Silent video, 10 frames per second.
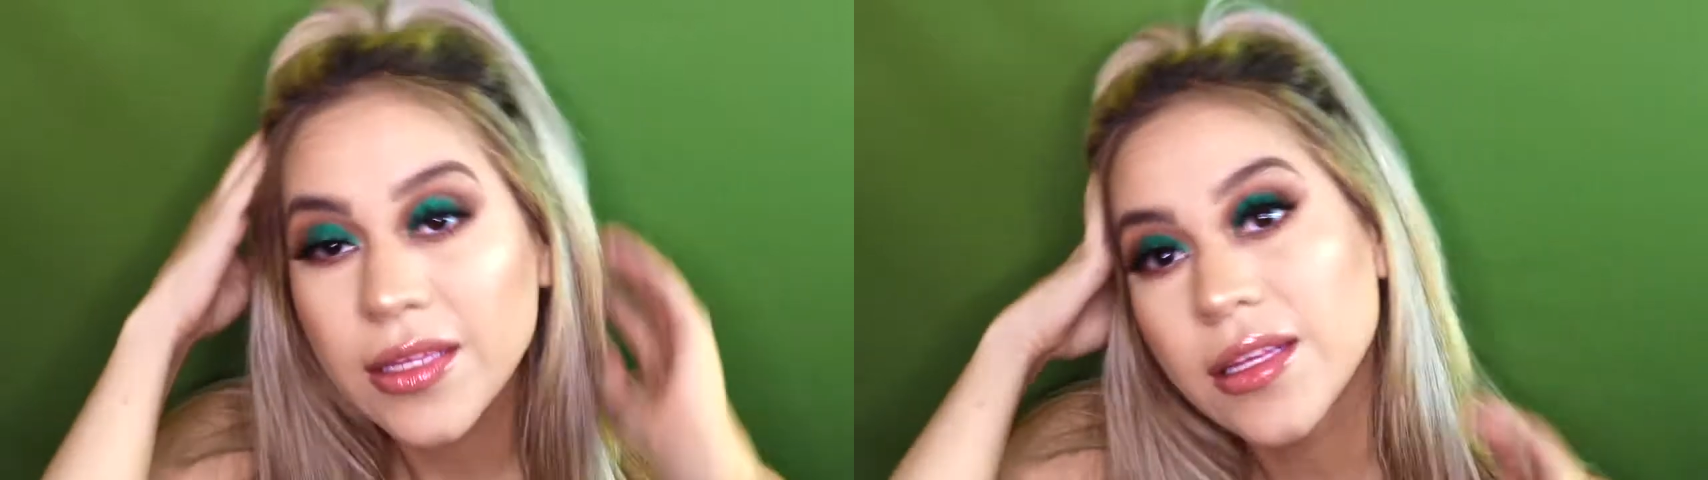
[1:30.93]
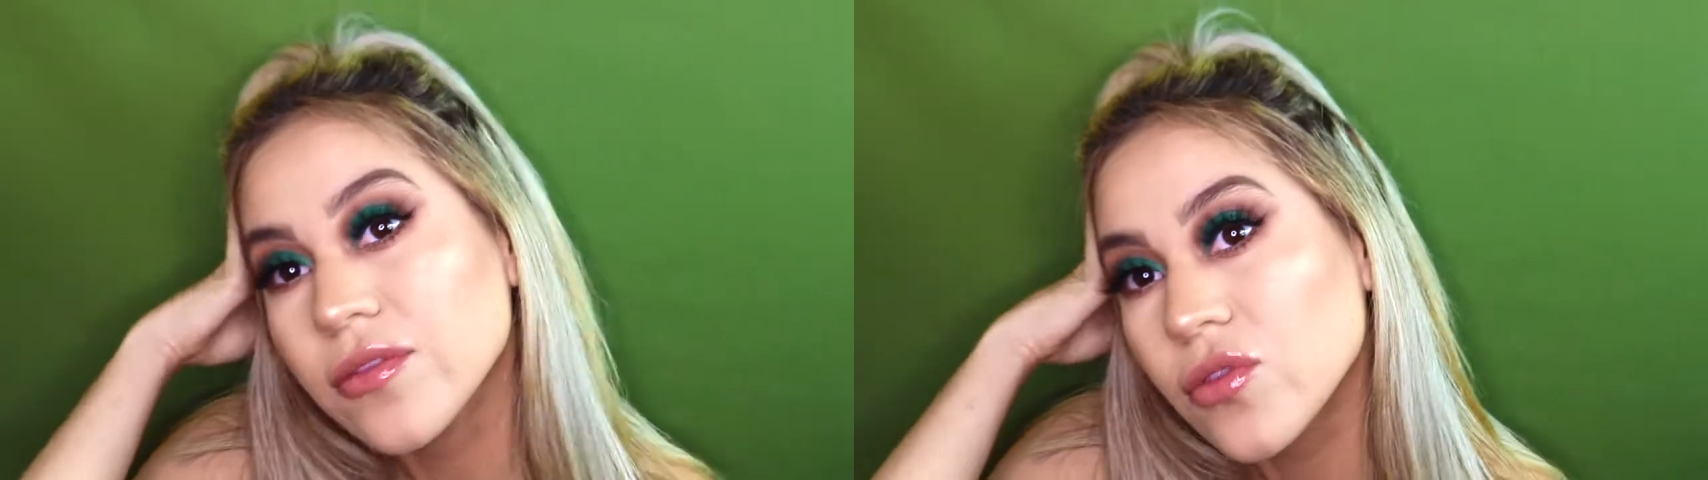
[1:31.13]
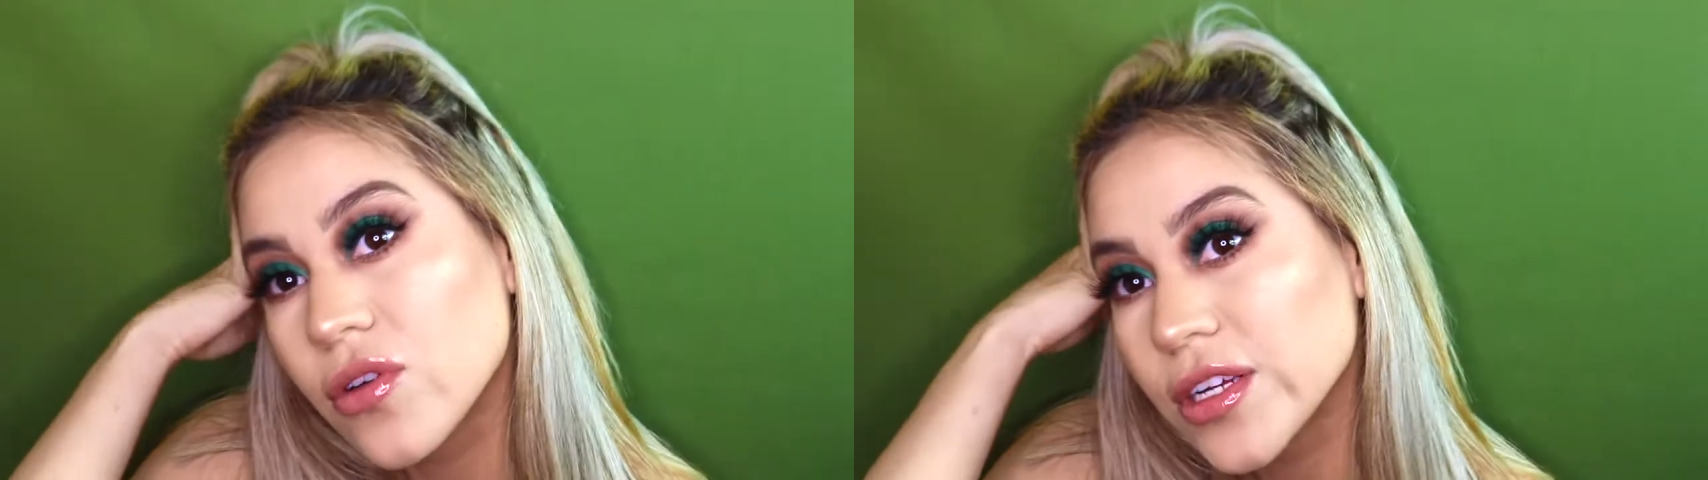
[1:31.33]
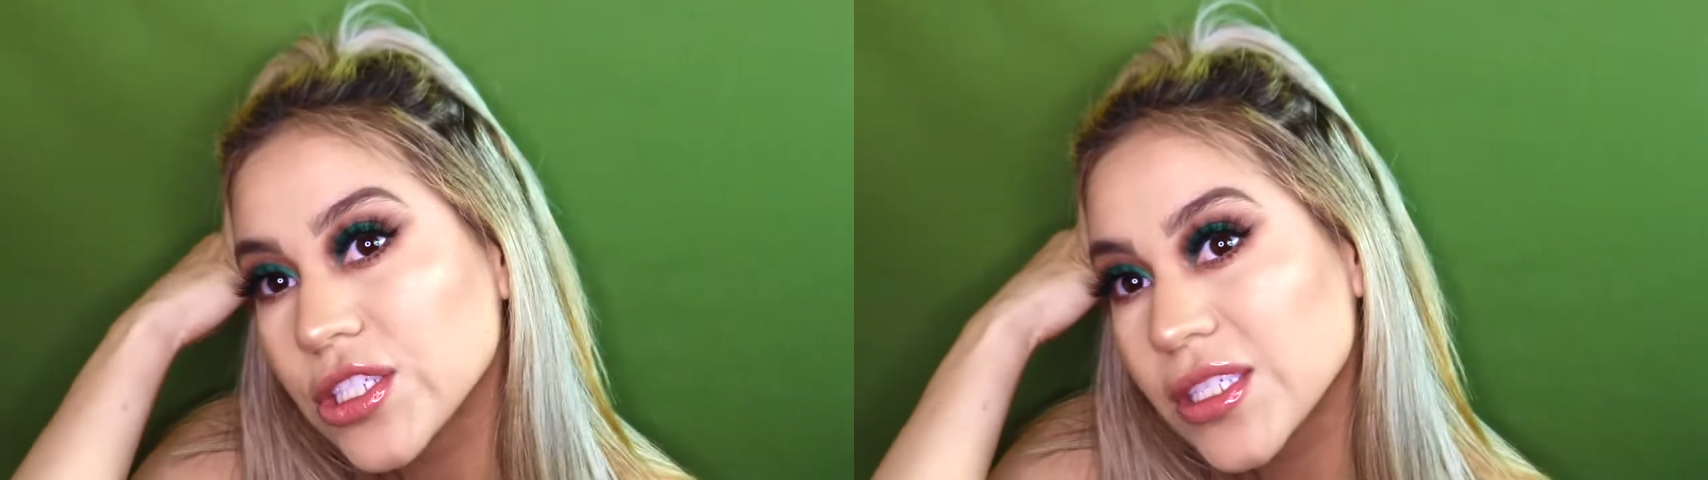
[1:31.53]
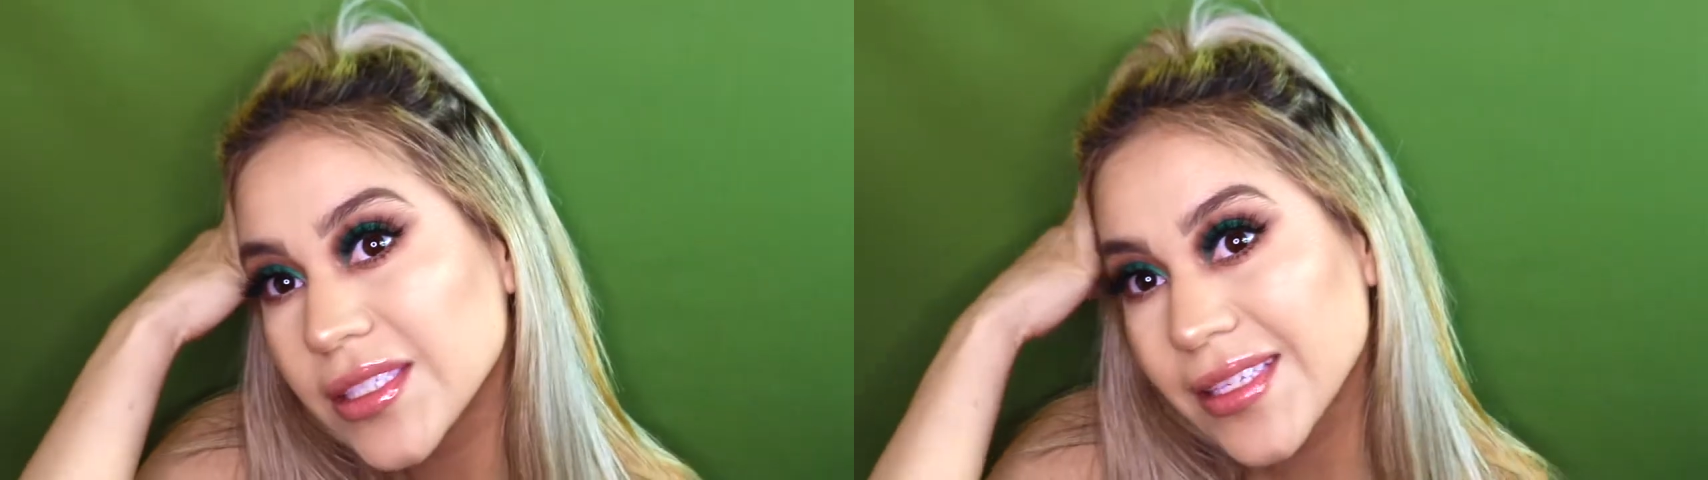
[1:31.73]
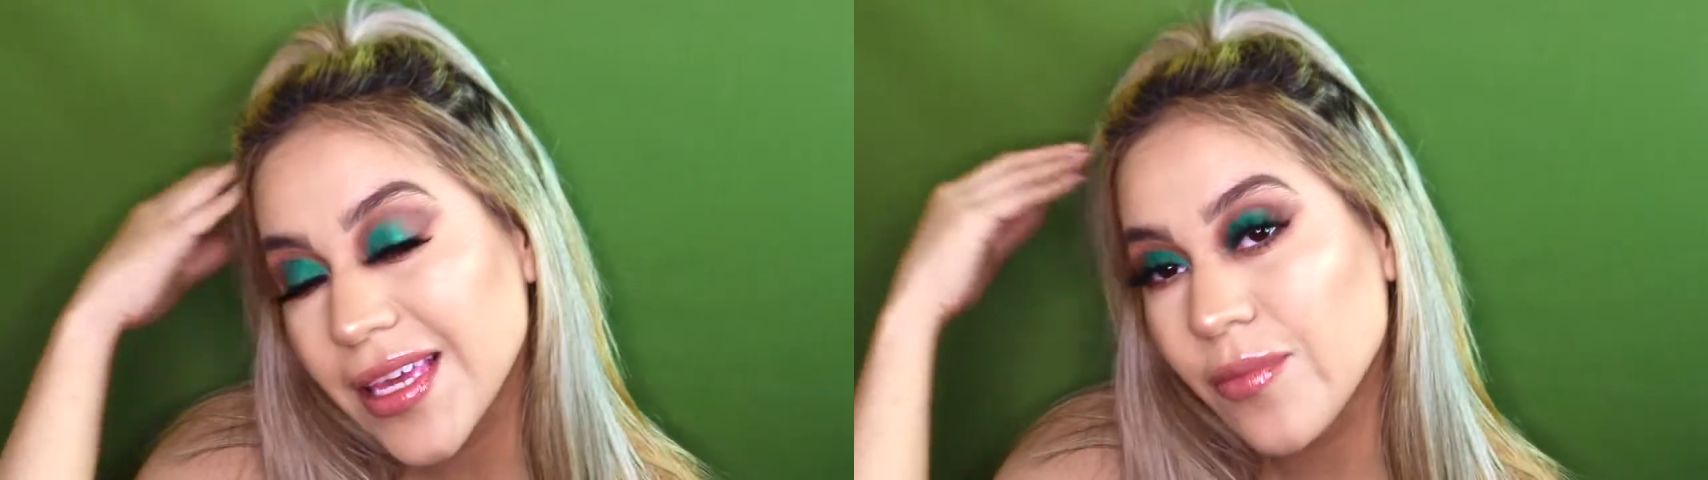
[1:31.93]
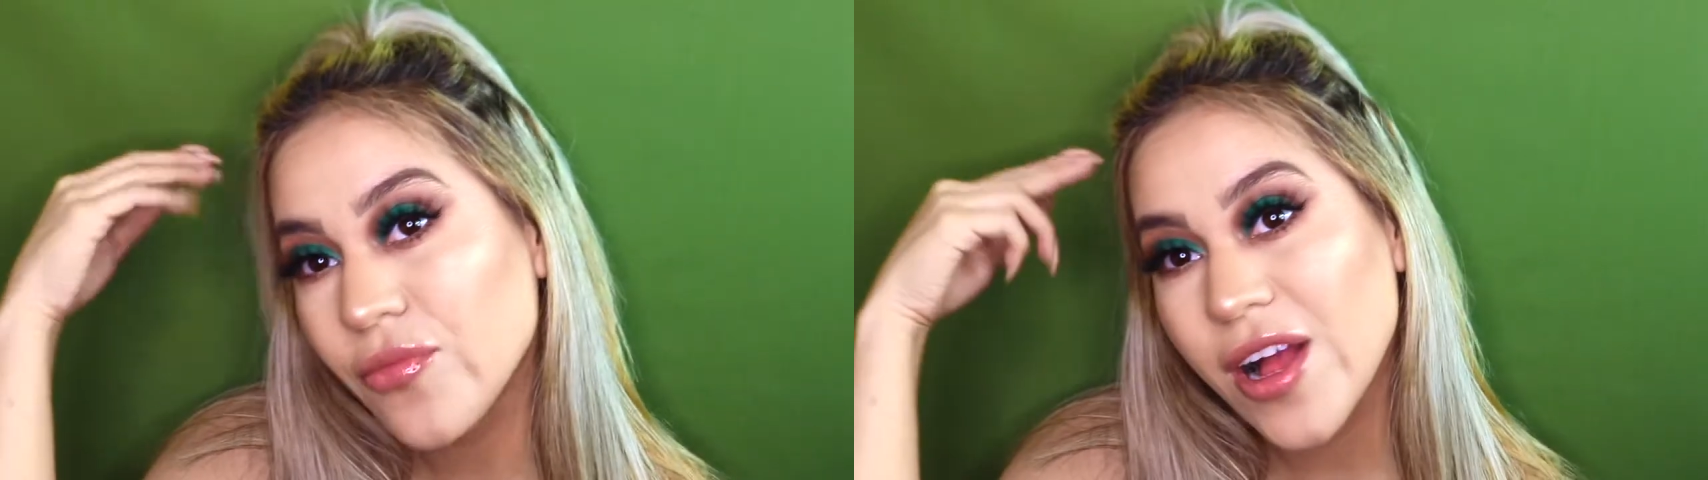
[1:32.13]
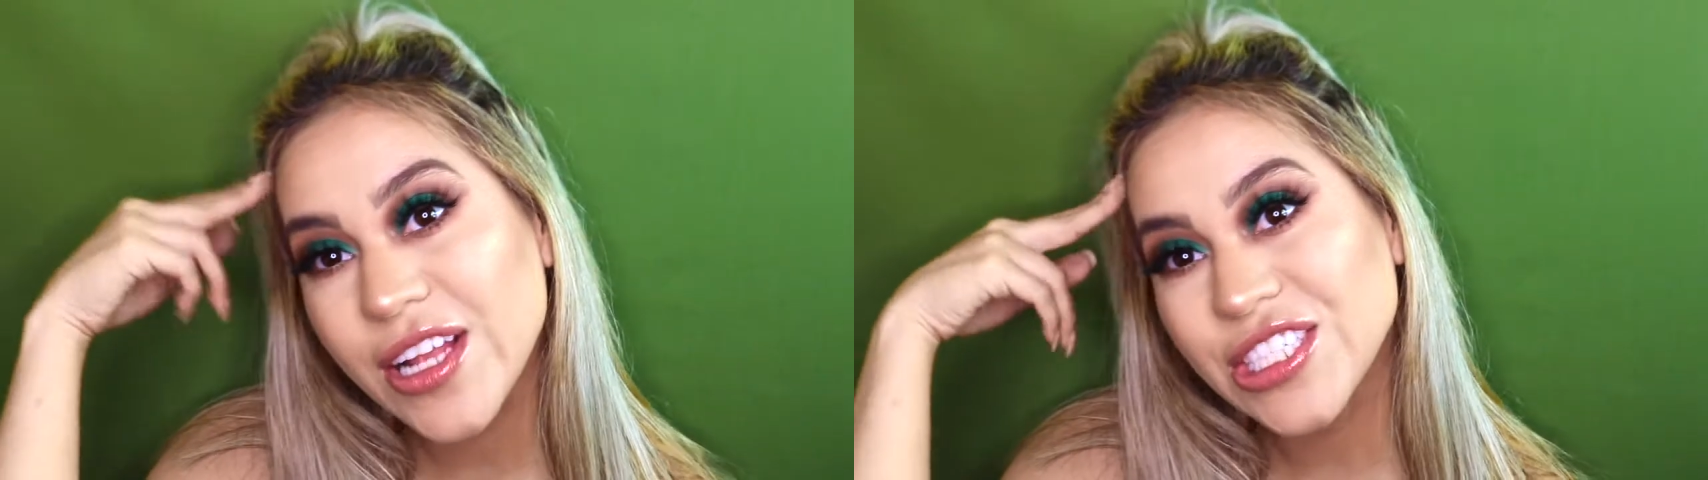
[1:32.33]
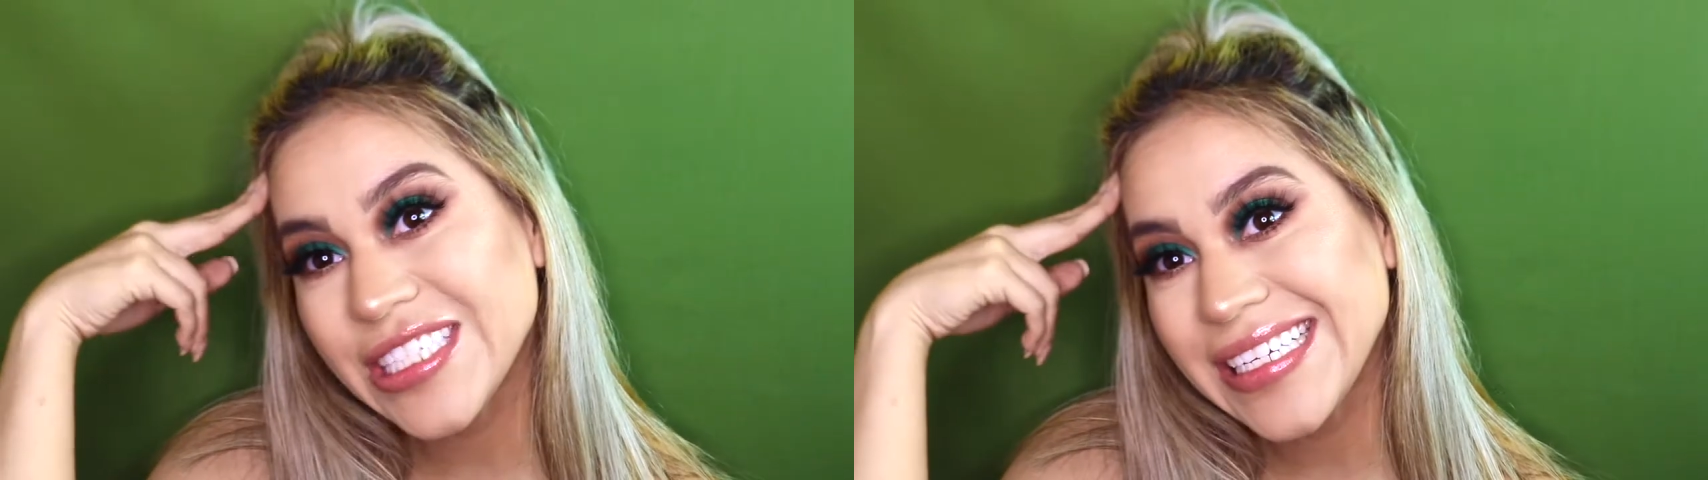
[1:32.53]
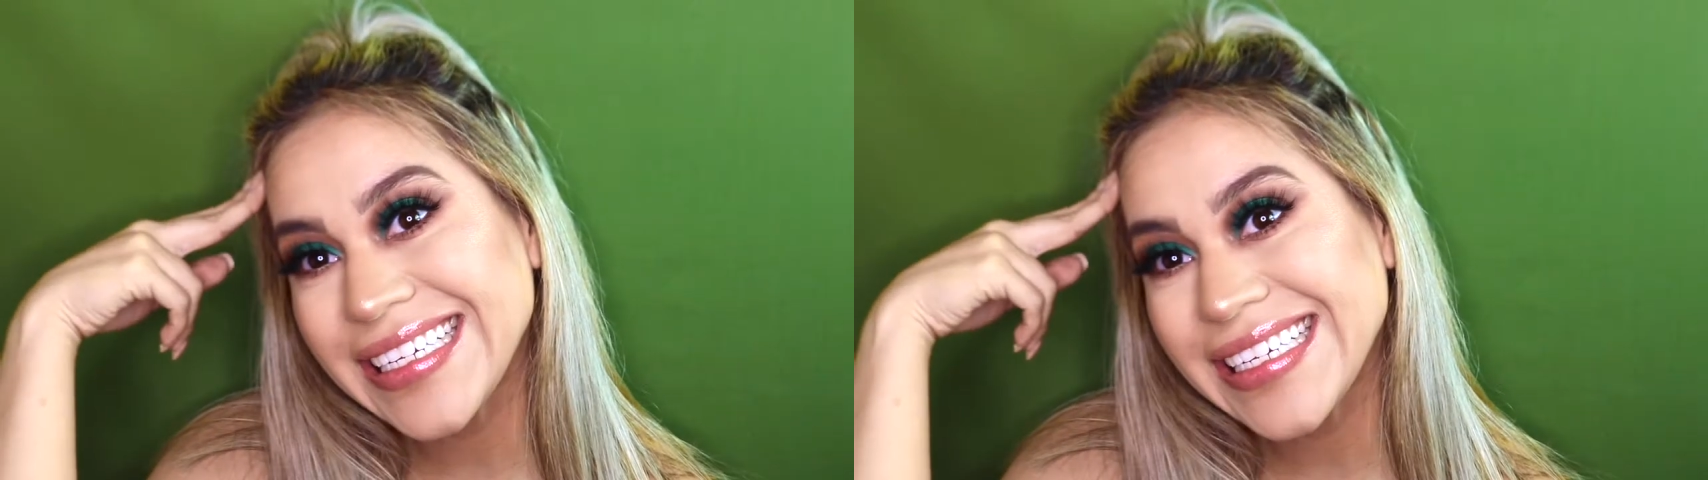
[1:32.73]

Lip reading: then of course just keep watching.